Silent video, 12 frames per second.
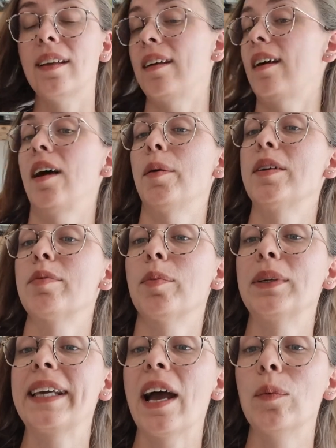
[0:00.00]
I would
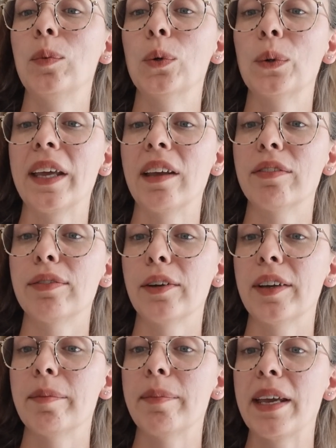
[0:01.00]
probably get a walking foot
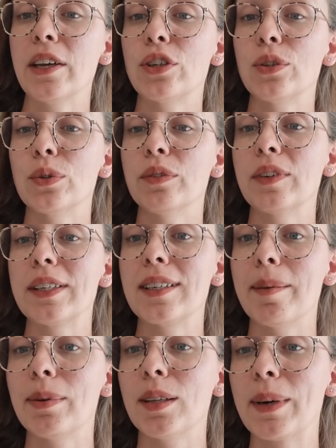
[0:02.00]
and make sure, for
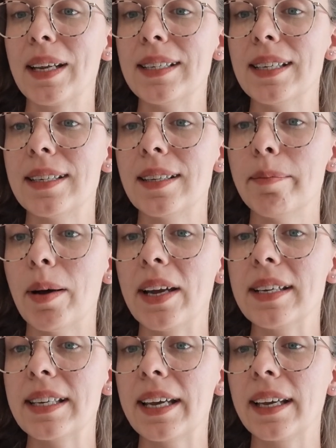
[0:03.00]
example, that when I did the
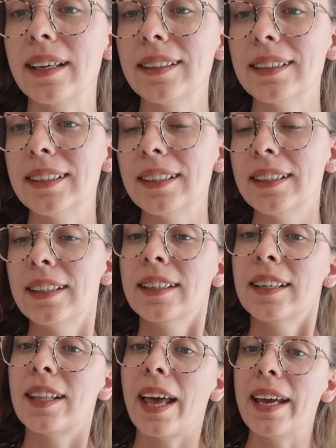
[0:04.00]
binding,
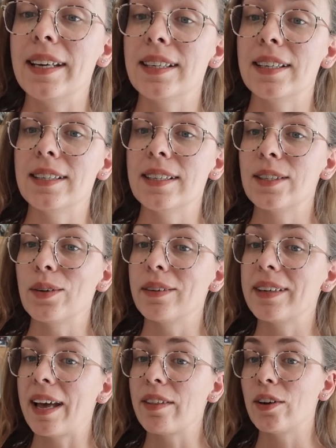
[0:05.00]
that it didn't sort of
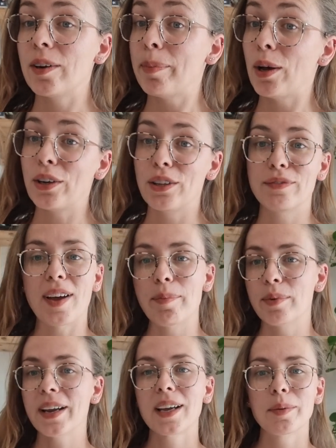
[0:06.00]
gather and pucker the
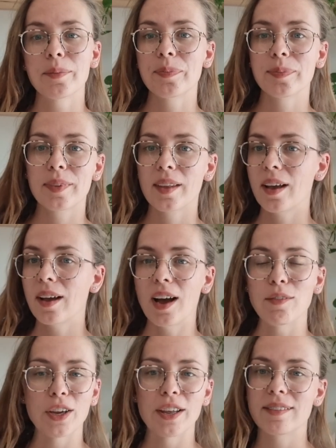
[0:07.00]
fabric.
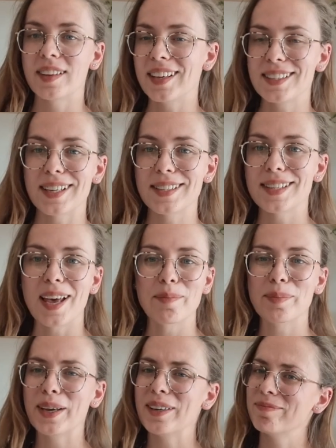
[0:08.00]
I've learned things since then,
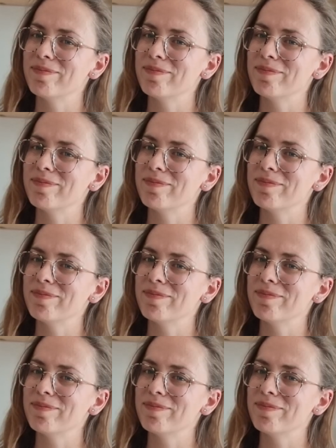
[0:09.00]
but